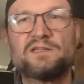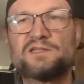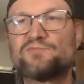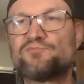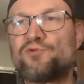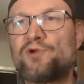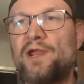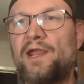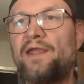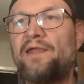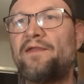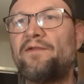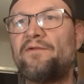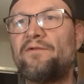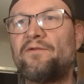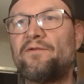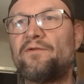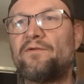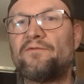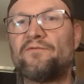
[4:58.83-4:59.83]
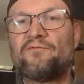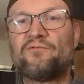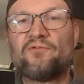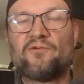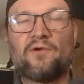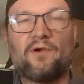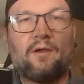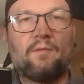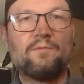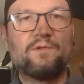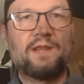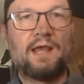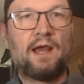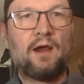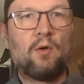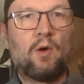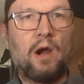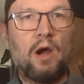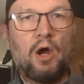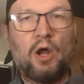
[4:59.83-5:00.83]
spray from
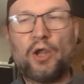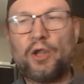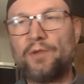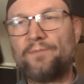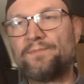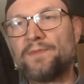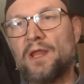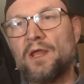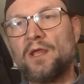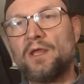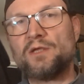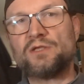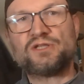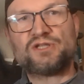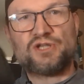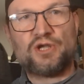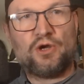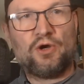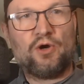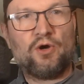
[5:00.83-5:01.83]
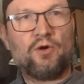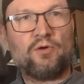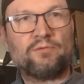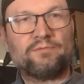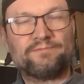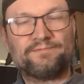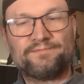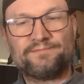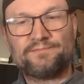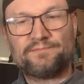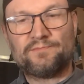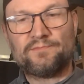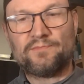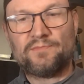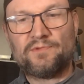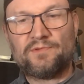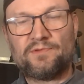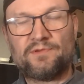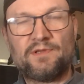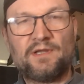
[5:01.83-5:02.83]
now on. So
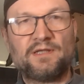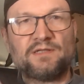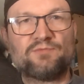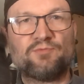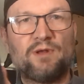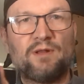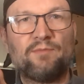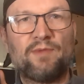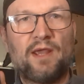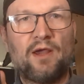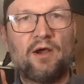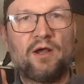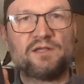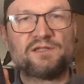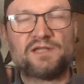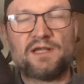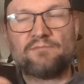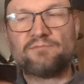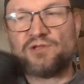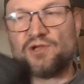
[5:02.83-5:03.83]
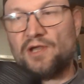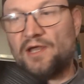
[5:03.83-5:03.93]
this will be awesome